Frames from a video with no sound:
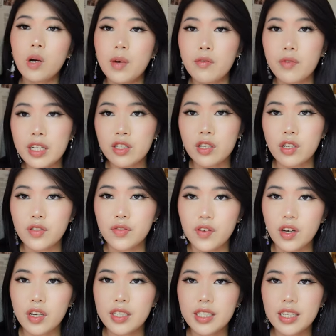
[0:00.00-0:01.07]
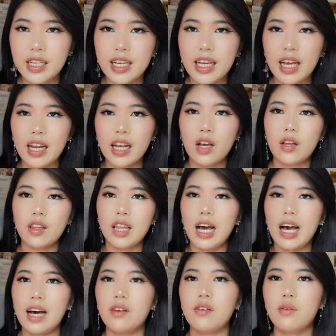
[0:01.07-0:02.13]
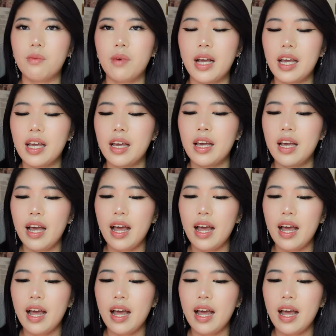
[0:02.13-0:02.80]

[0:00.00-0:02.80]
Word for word: all my research first and getting that out of the way,